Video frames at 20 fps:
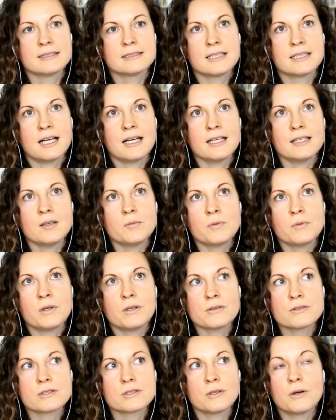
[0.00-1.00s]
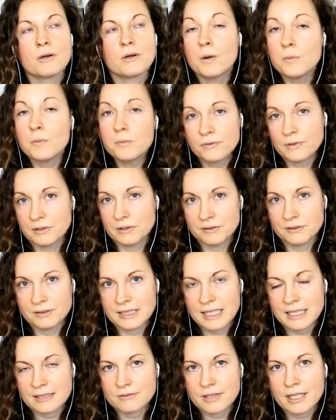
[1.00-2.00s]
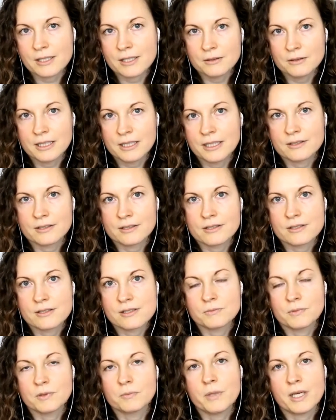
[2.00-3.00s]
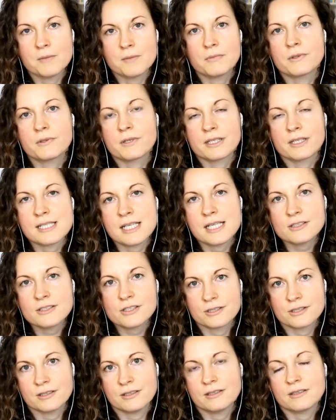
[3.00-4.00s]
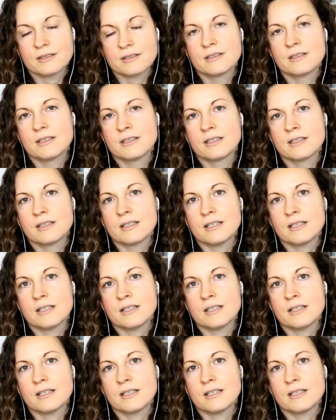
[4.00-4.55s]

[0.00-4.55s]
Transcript: And I am also hopeful that regulators will pay more attention